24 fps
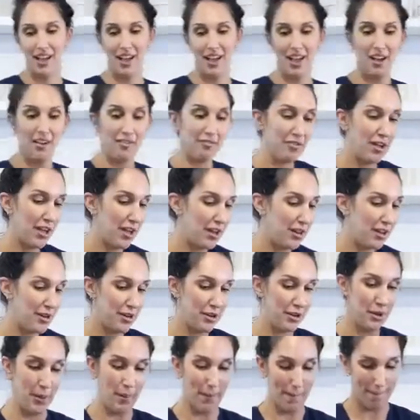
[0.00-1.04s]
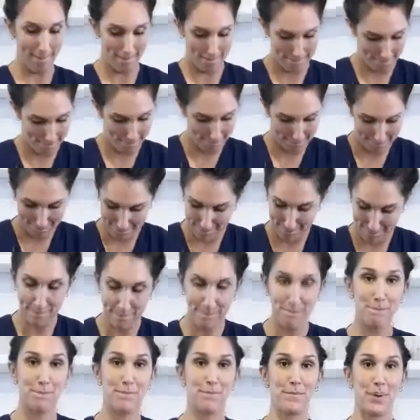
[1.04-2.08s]
a fun
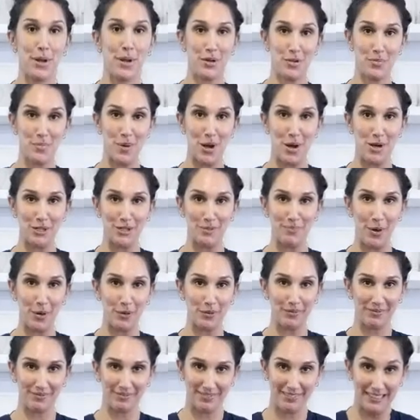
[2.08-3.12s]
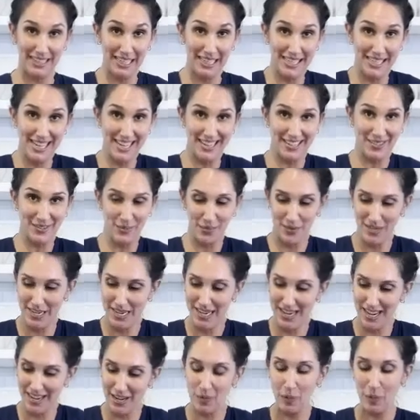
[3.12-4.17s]
bundle box boat. That's it. We did
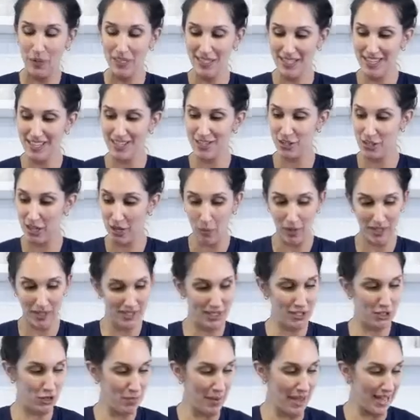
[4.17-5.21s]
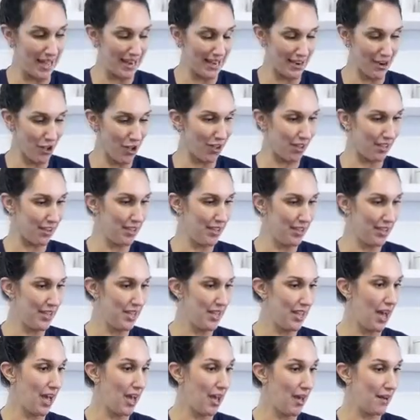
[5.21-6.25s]
it. It wasn't too bad at all.
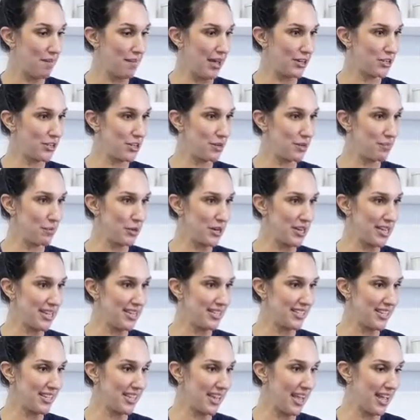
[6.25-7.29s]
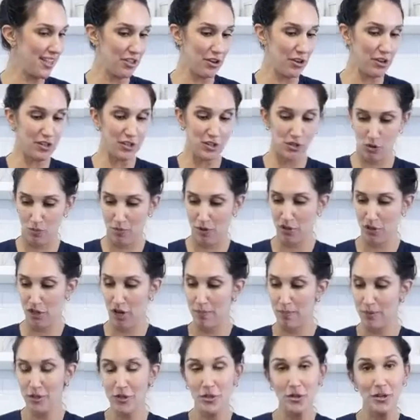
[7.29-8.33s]
Actually pretty easy, and there's so much
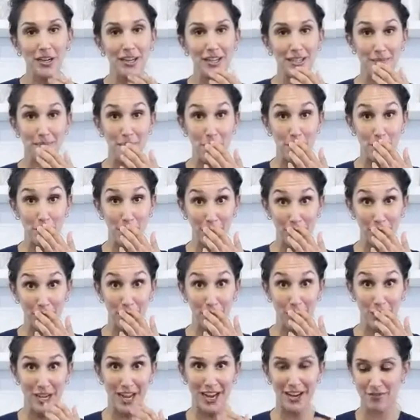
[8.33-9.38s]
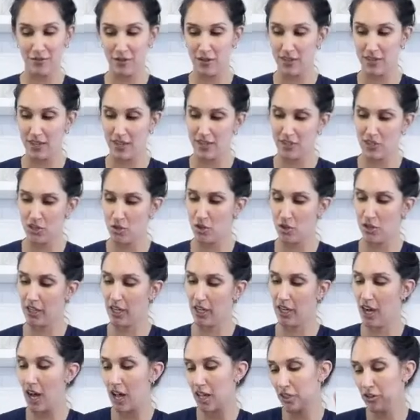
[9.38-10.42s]
opportunity to be really creative with this. You can
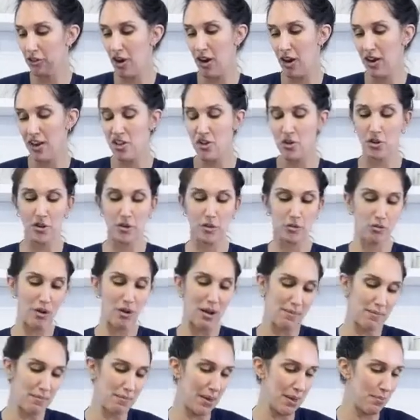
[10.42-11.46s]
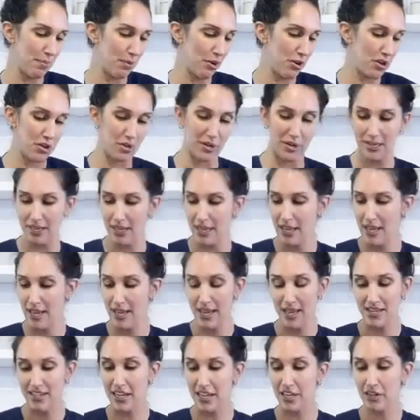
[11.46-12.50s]
color on it, you can use wrapping paper, you can
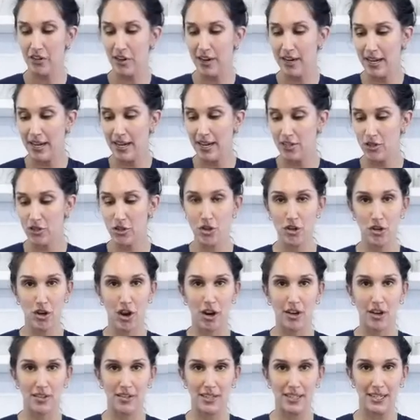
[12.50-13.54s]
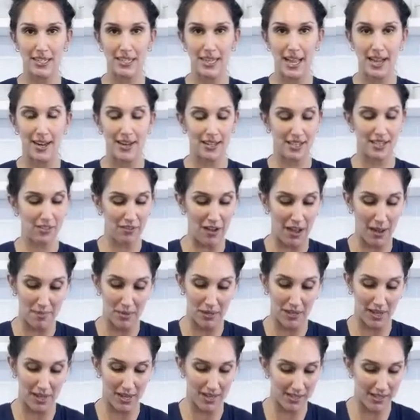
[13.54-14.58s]
decorate it to your heart's content. It's
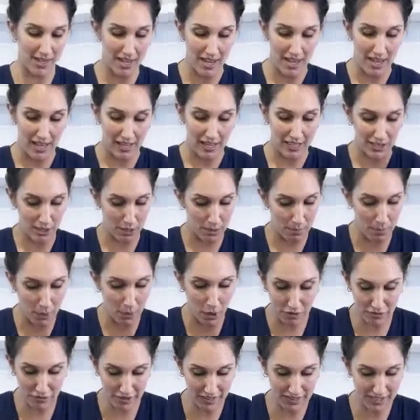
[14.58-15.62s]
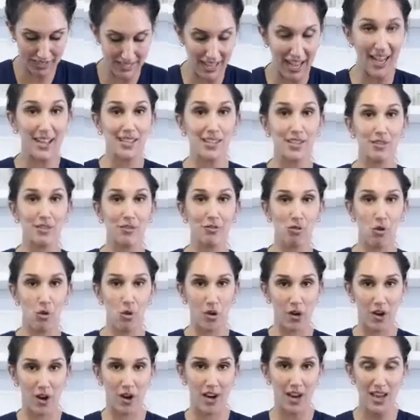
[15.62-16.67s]
fabulous. It's the perfect size
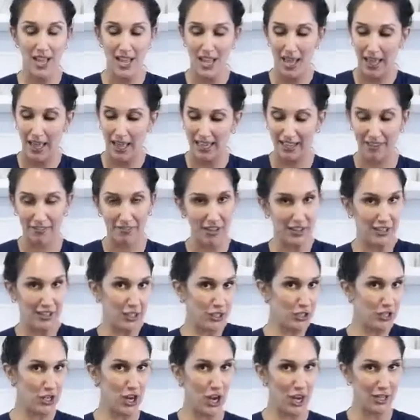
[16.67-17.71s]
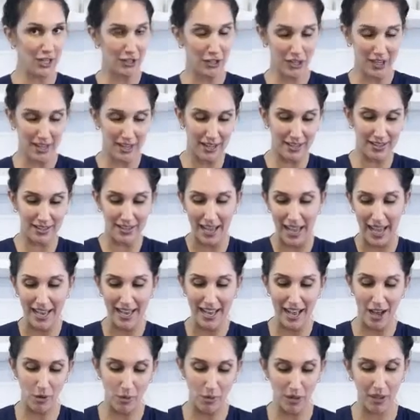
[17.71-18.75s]
for like a fun little toddler to hang
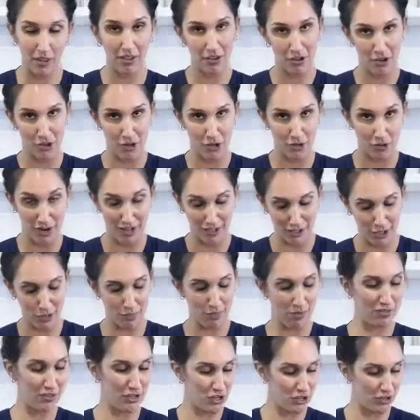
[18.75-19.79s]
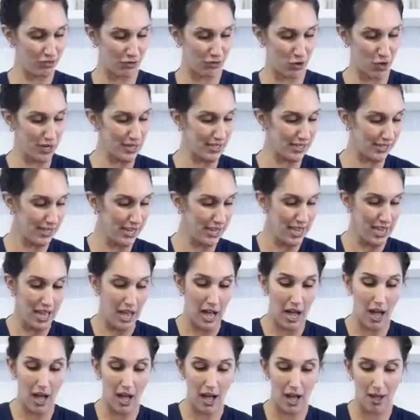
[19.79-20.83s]
out with under your direct supervision, of course.
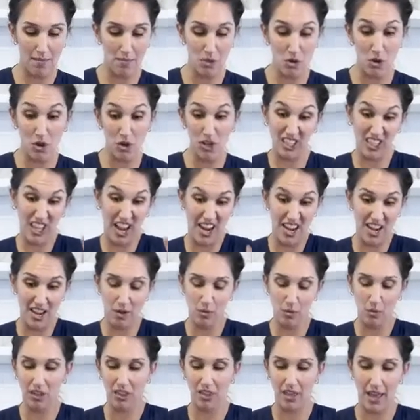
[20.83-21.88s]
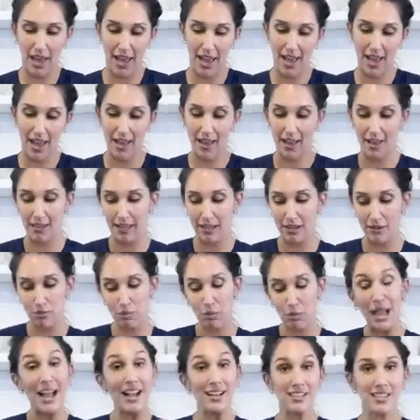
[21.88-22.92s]
You could line it with a like
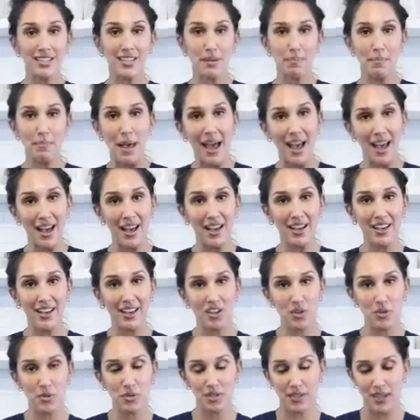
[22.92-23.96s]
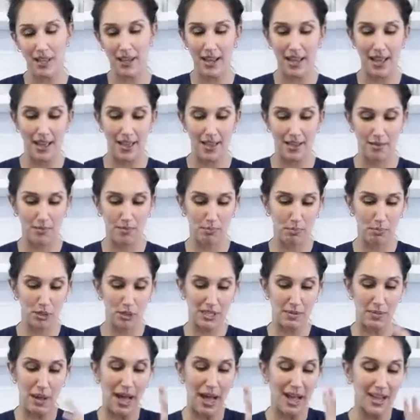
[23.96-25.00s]
plastic bag and use it and put
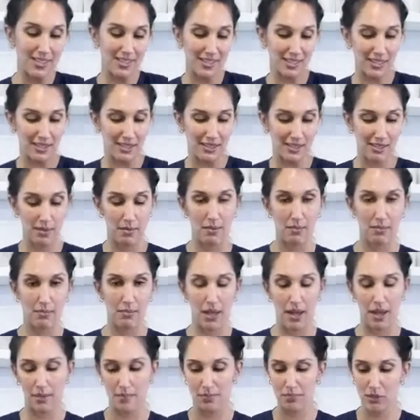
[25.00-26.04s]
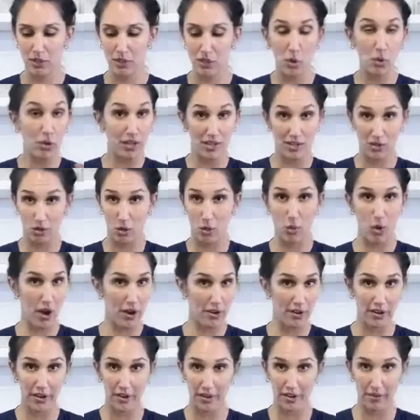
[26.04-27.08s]
some ice and some sodas or
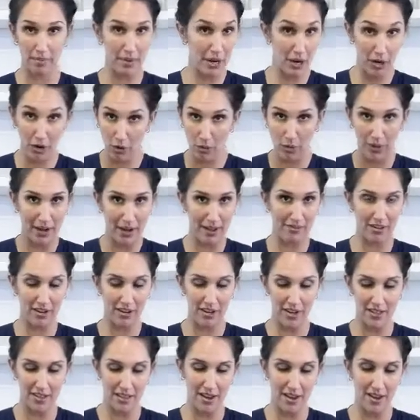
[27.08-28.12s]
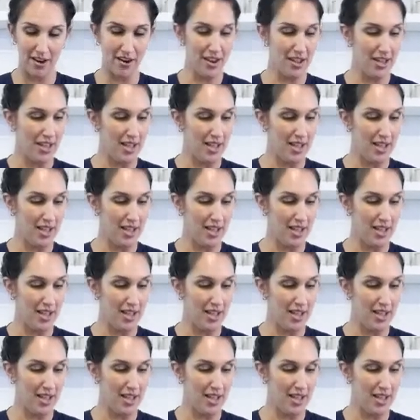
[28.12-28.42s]
water or beer or whatever in there.